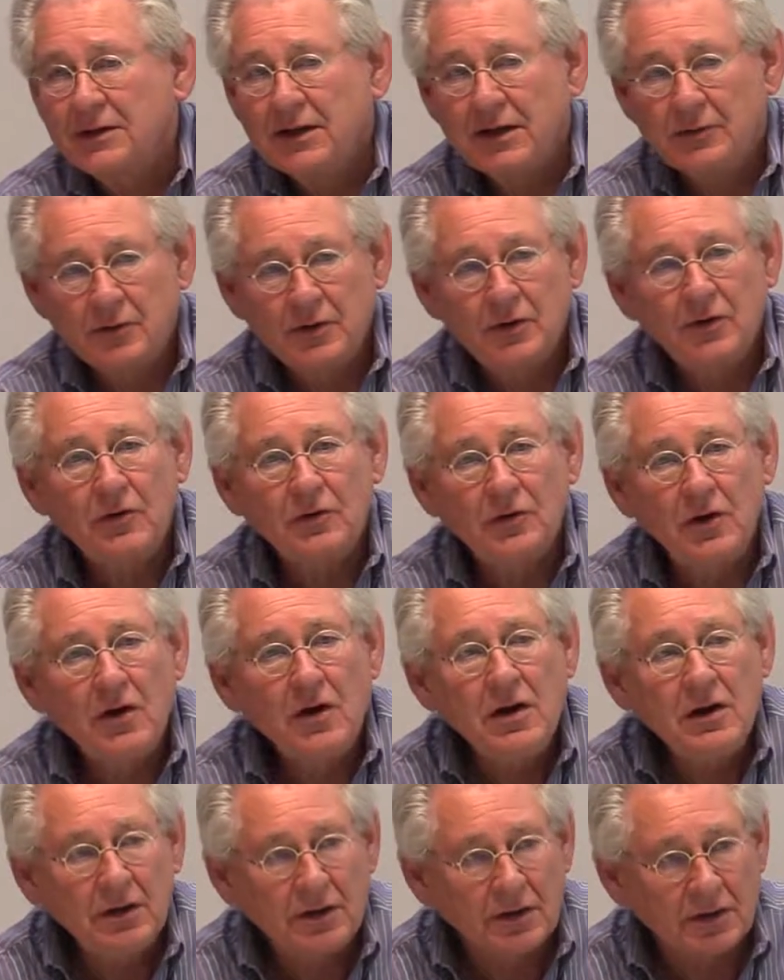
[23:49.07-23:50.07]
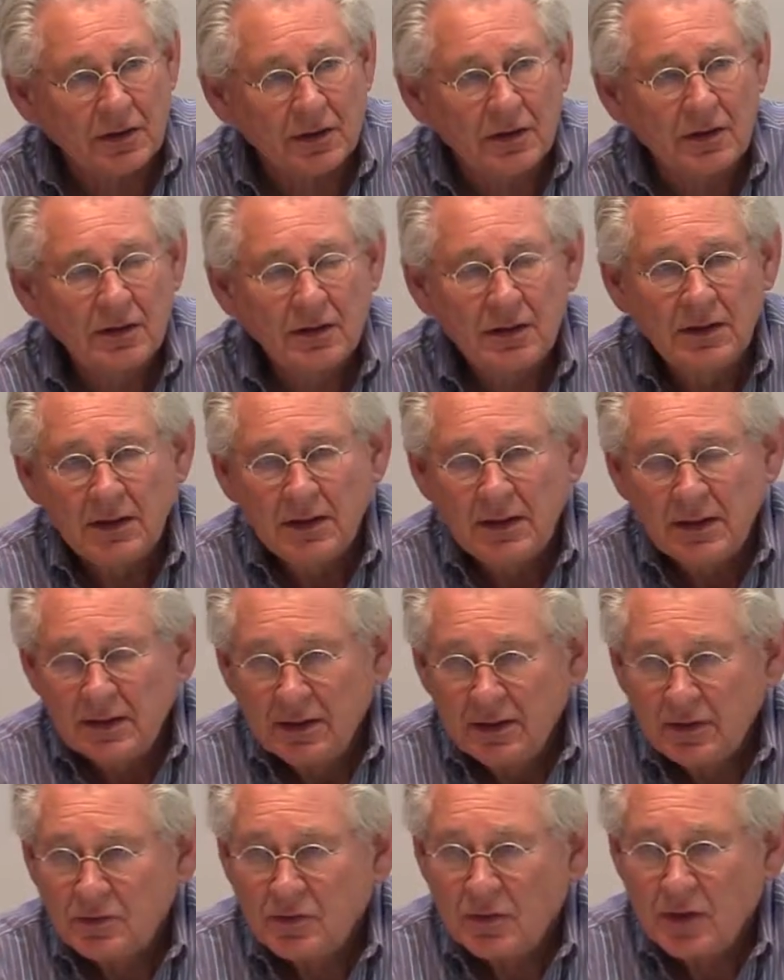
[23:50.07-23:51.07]
They were no longer
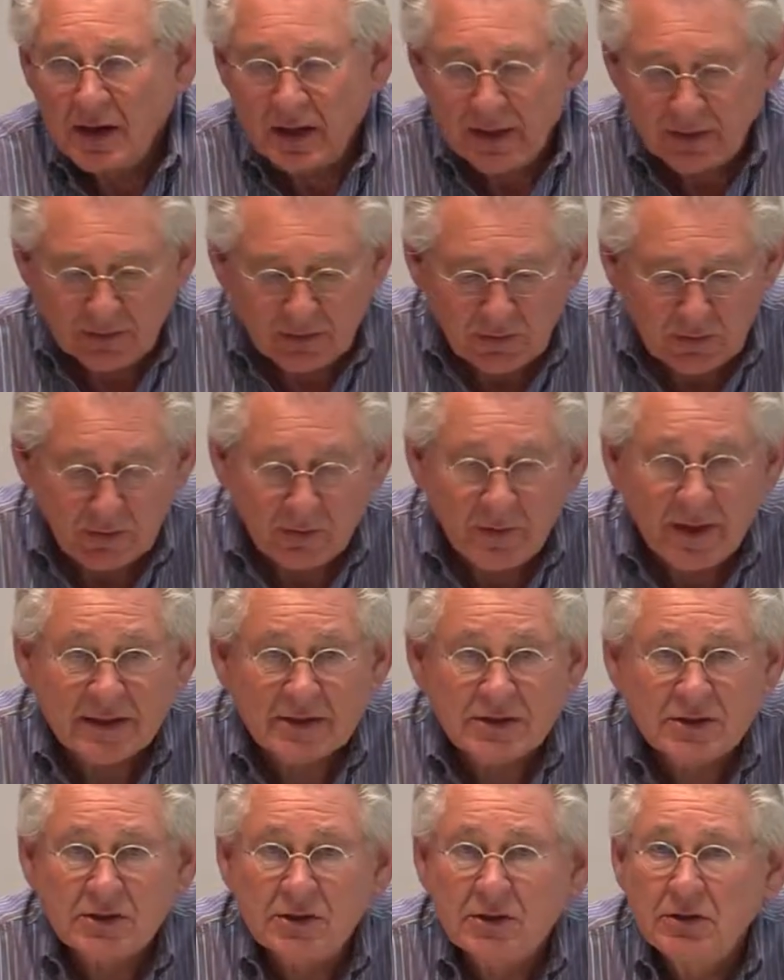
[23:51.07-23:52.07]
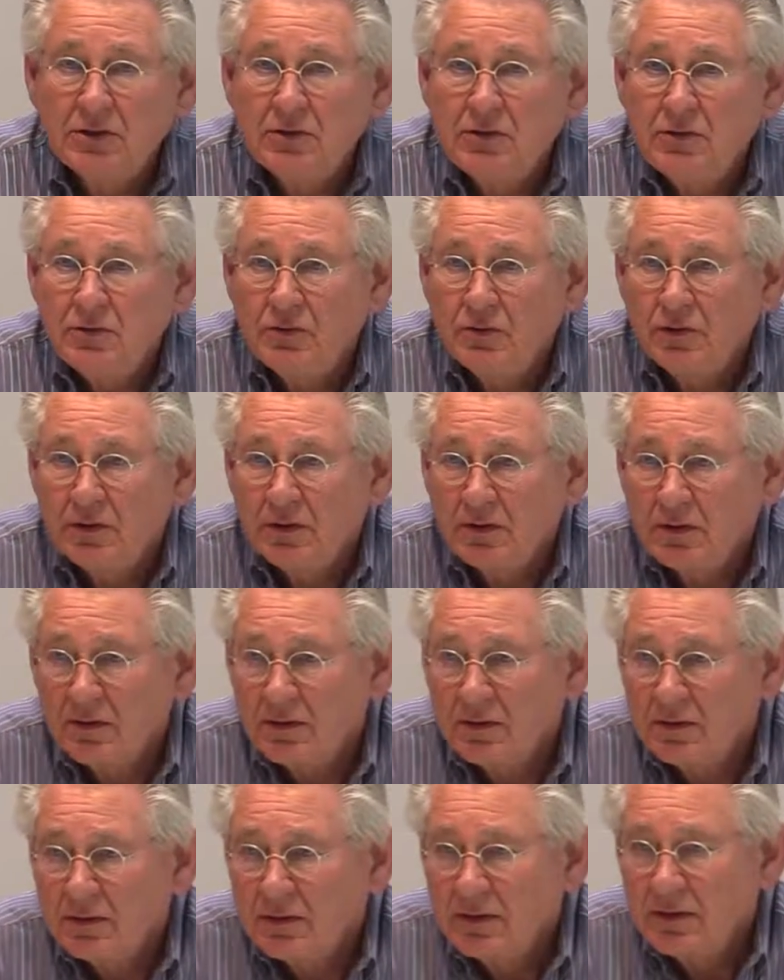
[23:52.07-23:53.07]
trying to exclude
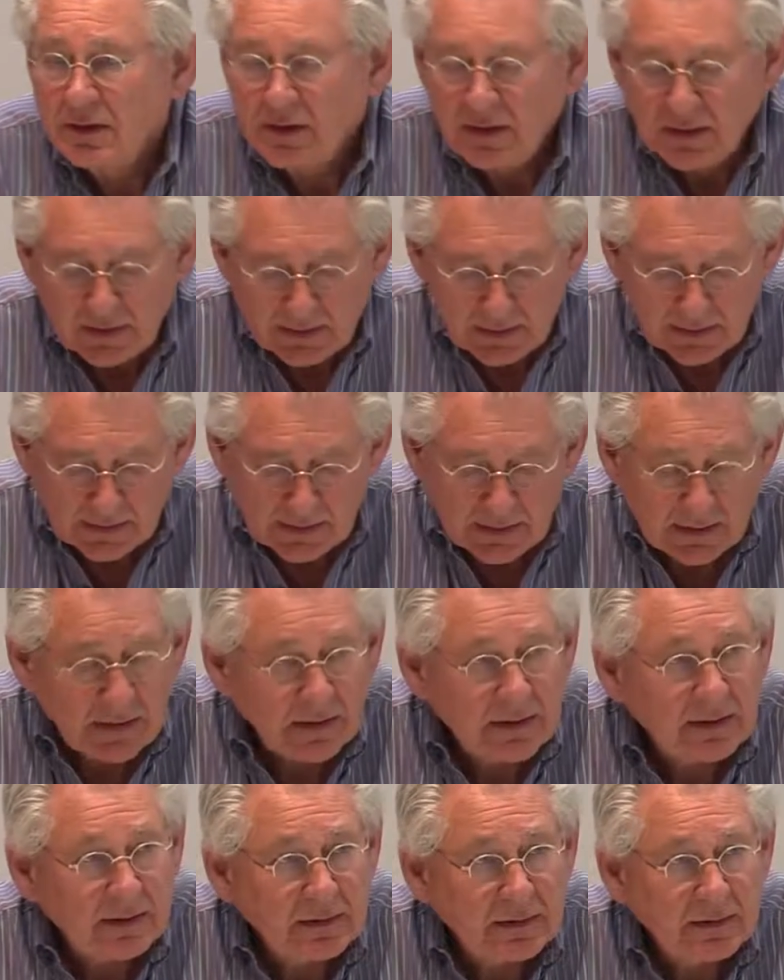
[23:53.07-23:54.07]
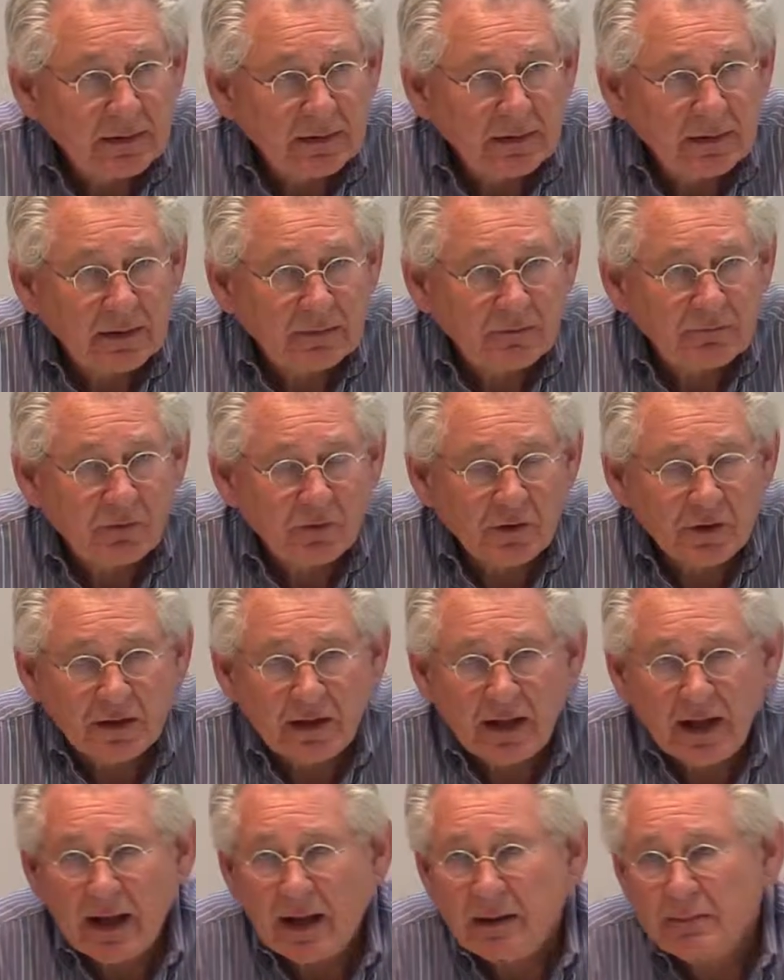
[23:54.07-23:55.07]
foreign
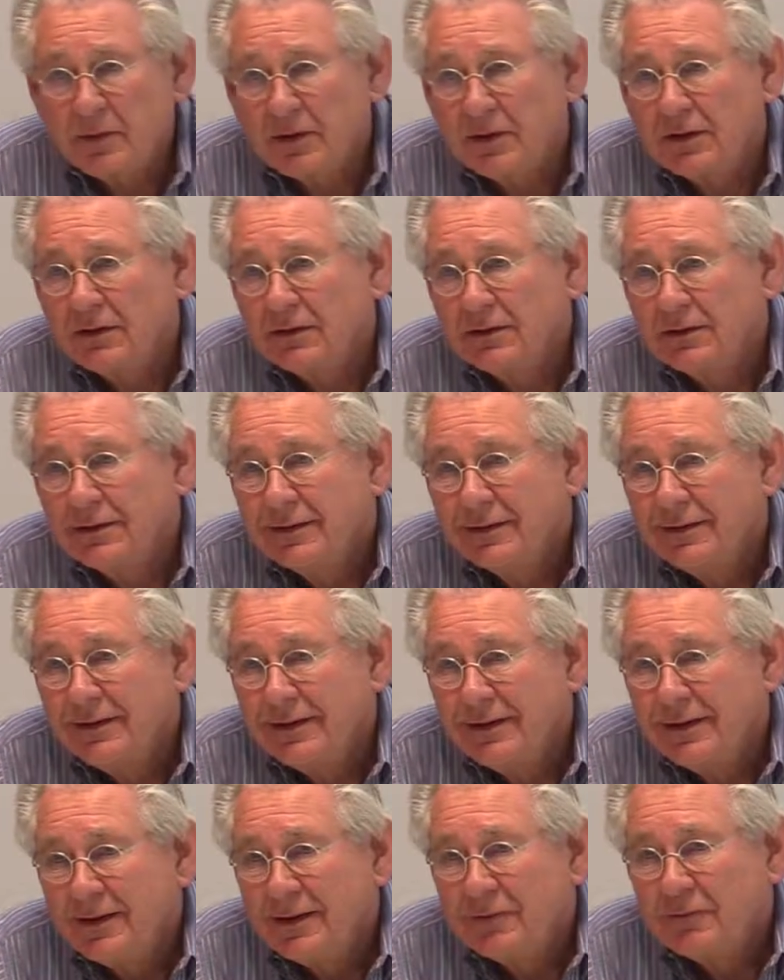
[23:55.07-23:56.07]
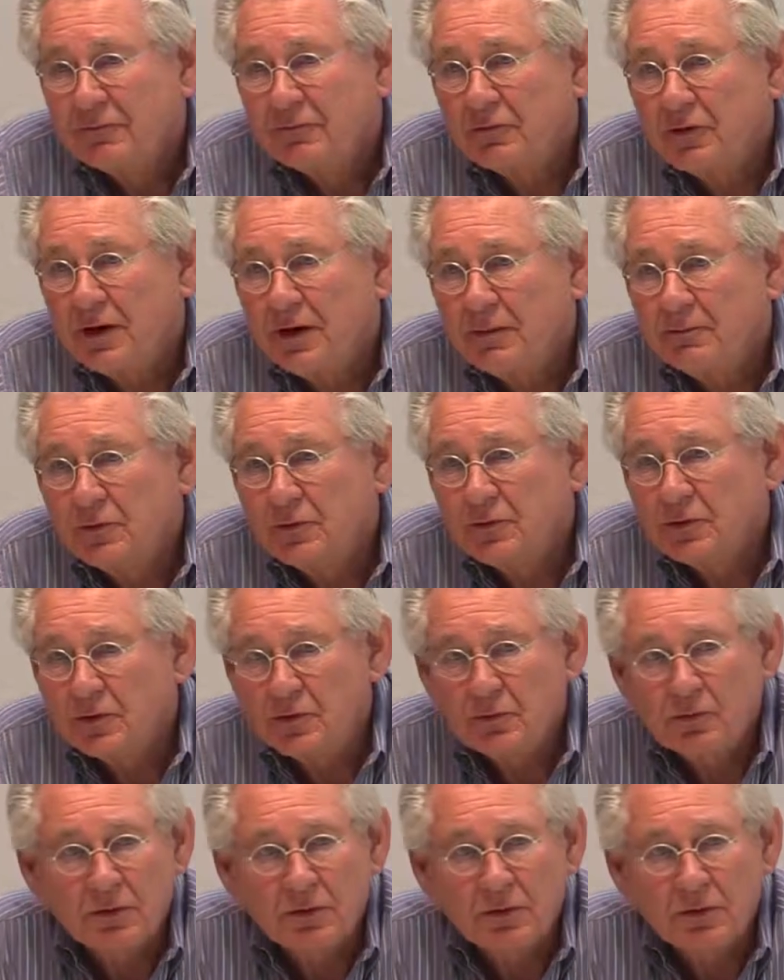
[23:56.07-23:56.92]
capital from third